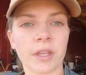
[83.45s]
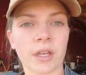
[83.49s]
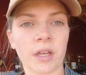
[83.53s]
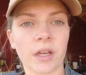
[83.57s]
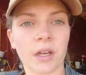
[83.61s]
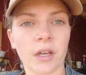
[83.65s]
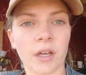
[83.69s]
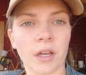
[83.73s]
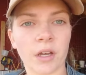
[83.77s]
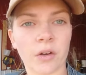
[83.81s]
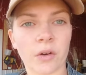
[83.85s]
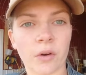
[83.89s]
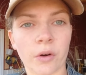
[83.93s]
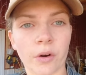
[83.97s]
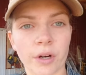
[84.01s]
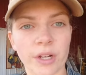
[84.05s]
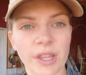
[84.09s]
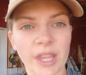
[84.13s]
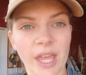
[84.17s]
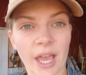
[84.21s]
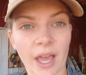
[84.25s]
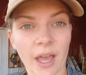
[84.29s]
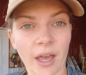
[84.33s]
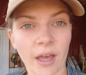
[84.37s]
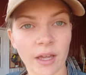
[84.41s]
the corn
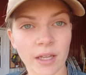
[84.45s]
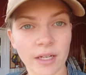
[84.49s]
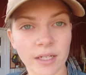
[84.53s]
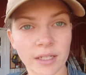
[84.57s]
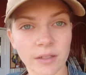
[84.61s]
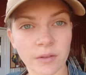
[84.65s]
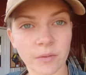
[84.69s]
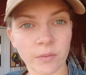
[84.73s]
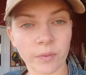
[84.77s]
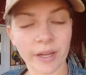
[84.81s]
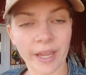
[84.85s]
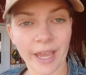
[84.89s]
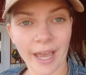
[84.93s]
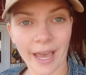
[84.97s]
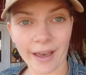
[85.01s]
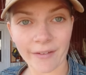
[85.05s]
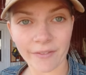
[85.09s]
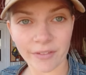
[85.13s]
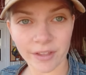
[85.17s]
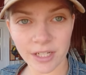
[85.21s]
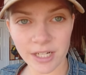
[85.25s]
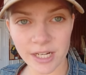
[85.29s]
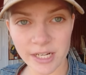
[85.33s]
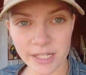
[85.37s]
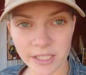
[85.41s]
that we have
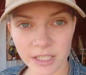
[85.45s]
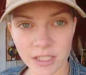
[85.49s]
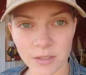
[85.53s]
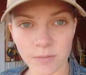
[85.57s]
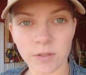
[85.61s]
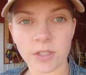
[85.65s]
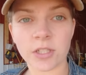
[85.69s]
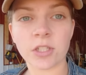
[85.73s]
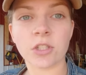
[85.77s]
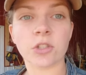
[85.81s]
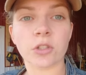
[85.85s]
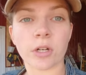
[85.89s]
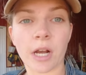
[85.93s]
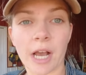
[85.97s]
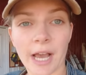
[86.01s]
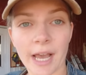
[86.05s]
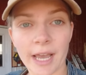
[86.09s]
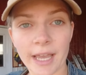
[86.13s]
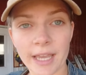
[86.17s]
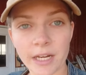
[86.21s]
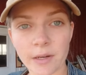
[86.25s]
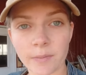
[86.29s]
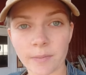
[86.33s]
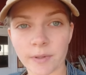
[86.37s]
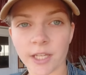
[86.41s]
that needs to be
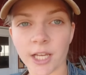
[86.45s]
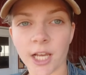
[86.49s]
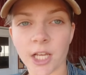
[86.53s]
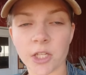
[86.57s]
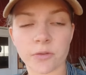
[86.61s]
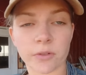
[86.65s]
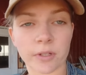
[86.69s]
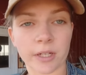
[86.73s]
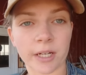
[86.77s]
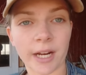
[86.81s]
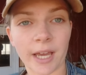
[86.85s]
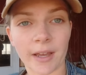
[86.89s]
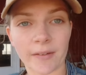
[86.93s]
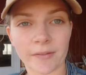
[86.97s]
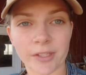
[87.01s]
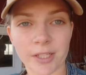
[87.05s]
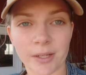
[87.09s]
dried because we're gonna have